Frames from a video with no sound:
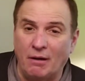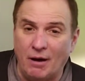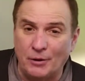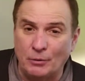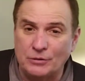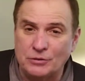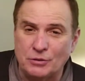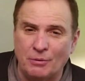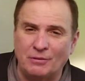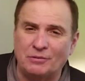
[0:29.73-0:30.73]
auto
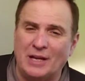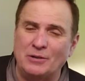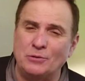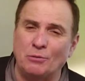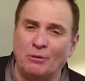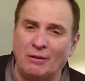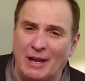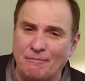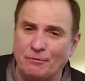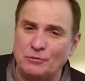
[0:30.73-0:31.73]
insurance, they do
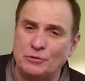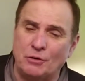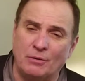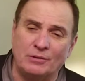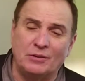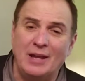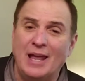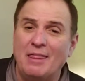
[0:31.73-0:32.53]
life insurance,